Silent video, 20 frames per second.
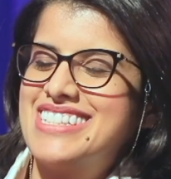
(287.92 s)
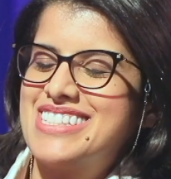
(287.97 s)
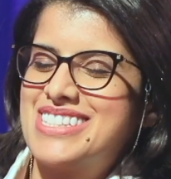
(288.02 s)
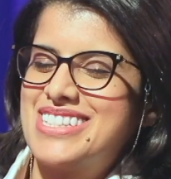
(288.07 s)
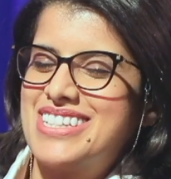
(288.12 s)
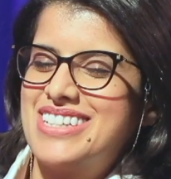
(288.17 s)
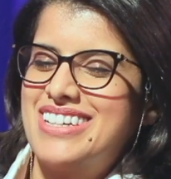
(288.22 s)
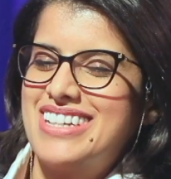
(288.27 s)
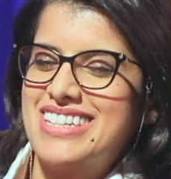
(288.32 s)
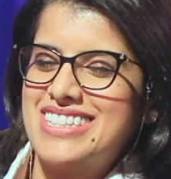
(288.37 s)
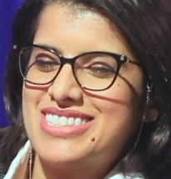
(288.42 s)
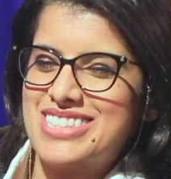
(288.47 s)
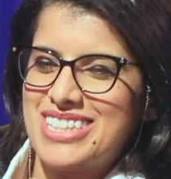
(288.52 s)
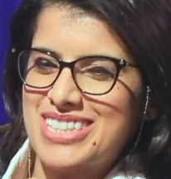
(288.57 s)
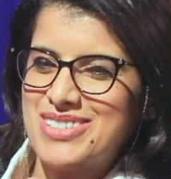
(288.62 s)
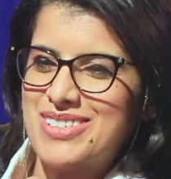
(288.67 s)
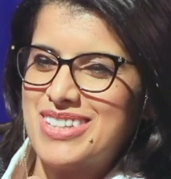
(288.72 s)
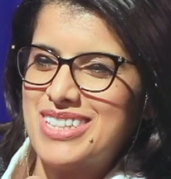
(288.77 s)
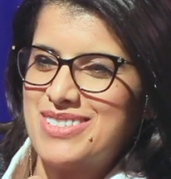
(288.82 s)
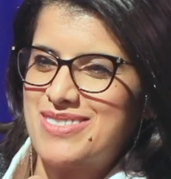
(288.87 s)
so I
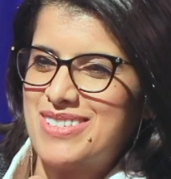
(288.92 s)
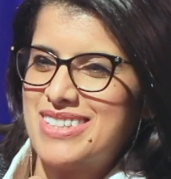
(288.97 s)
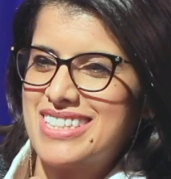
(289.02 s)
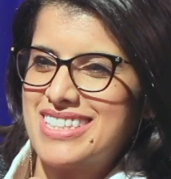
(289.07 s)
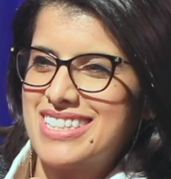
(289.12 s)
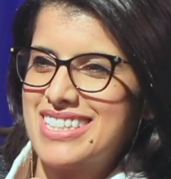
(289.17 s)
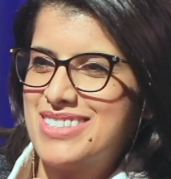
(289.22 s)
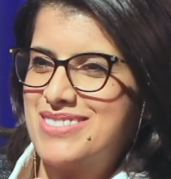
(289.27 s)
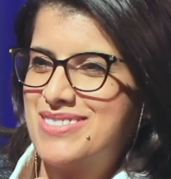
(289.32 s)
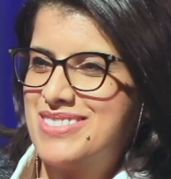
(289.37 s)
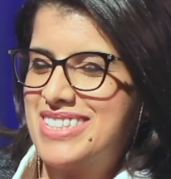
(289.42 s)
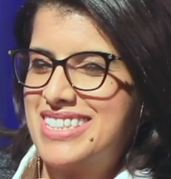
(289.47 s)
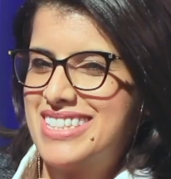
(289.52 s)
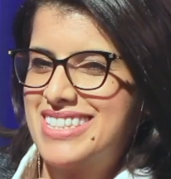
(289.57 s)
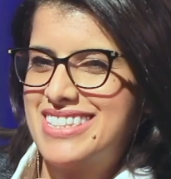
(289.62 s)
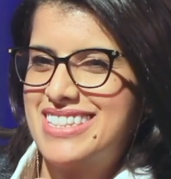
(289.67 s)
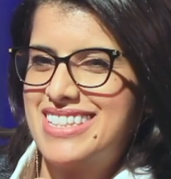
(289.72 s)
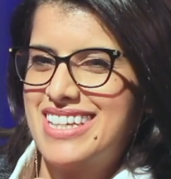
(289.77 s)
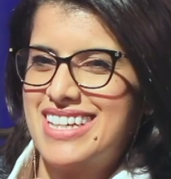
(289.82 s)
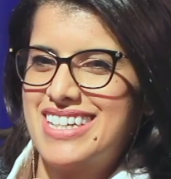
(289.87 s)
genuinely fell in love with
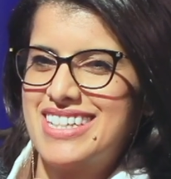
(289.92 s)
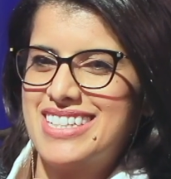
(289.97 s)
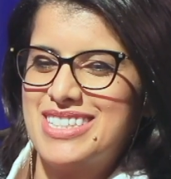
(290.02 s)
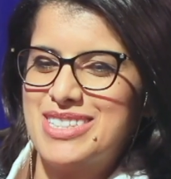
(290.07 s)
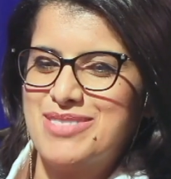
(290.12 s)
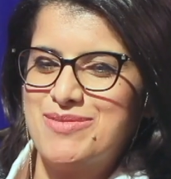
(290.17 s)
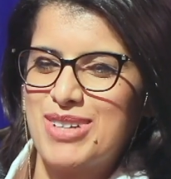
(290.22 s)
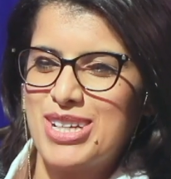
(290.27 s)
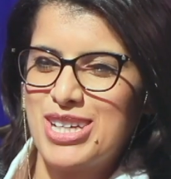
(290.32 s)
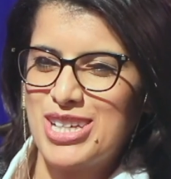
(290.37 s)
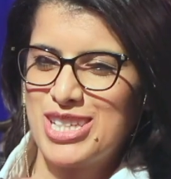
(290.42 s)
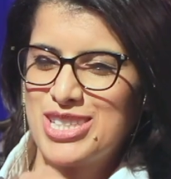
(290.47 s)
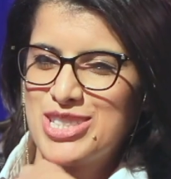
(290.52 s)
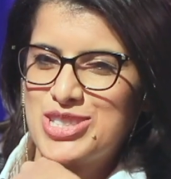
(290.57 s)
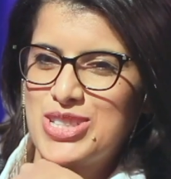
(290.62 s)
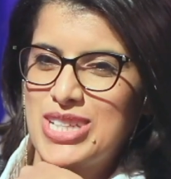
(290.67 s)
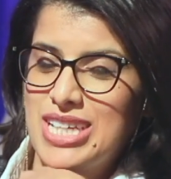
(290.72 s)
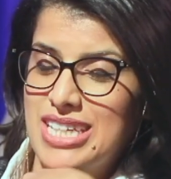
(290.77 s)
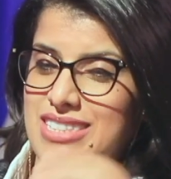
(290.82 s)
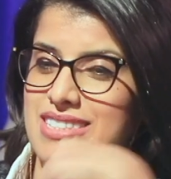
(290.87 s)

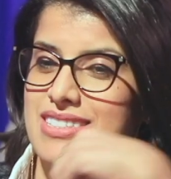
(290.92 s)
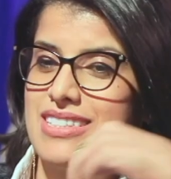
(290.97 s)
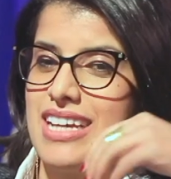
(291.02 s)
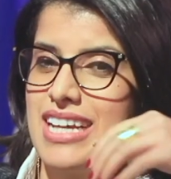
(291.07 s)
biology, and